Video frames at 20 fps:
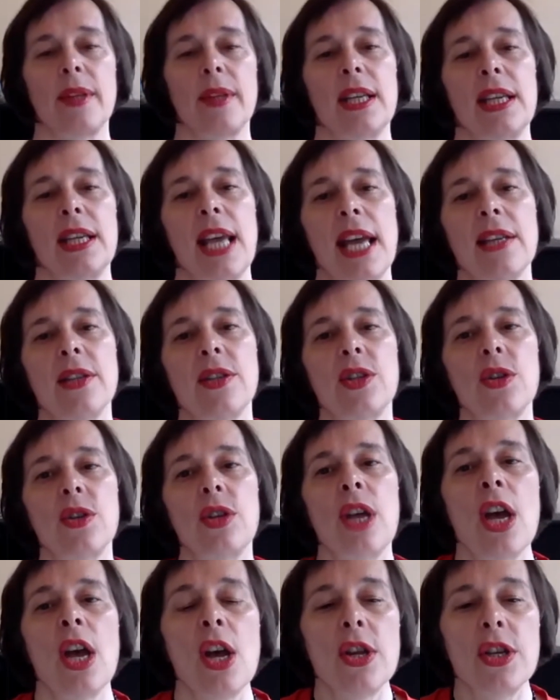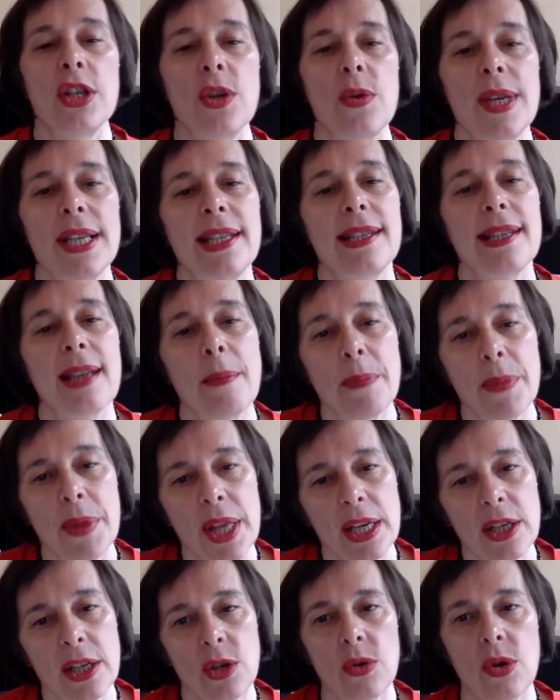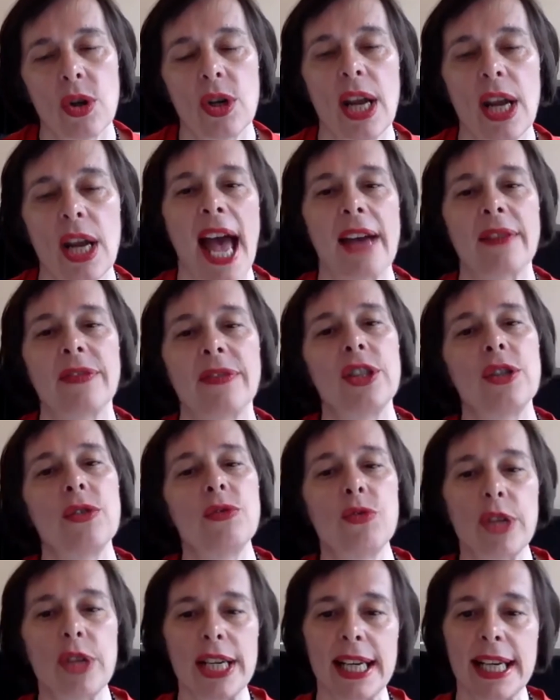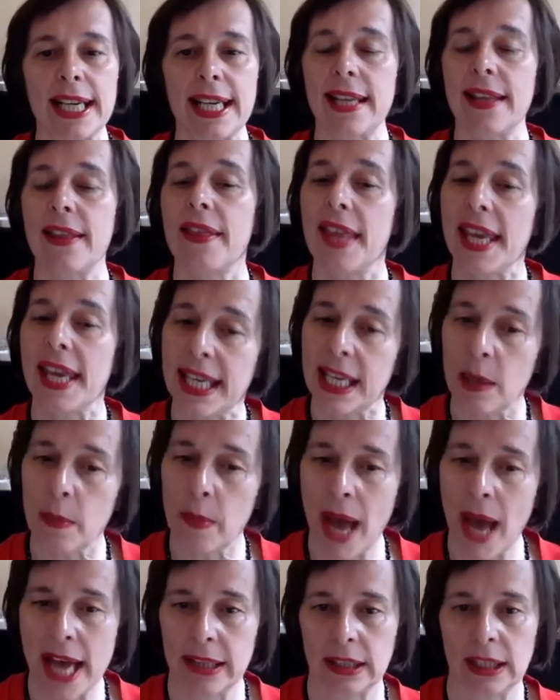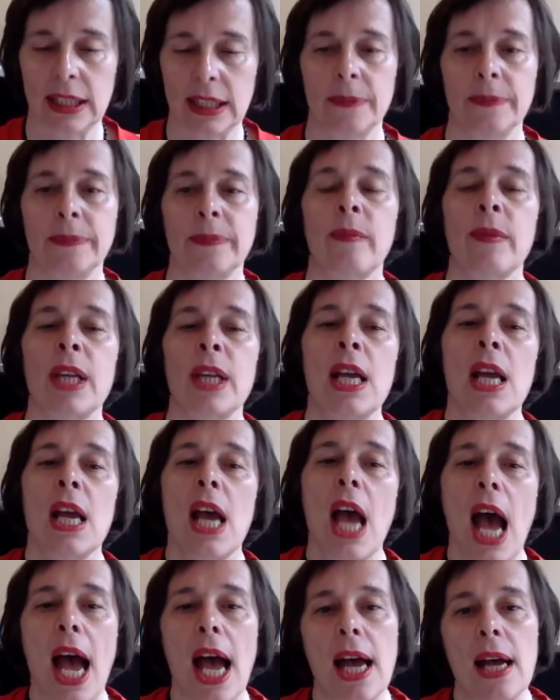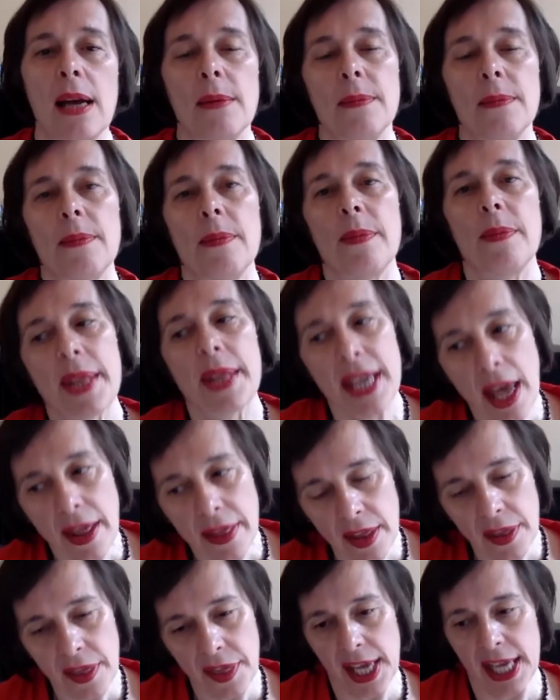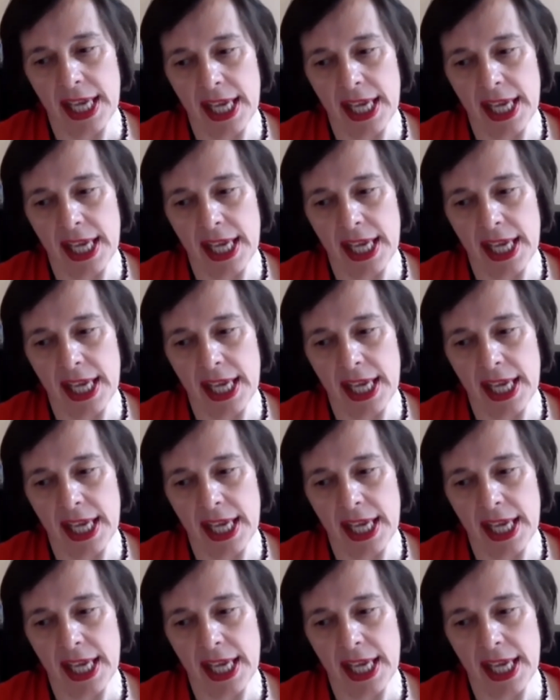Yeah, so it's something you're going to have to really think about. The other thing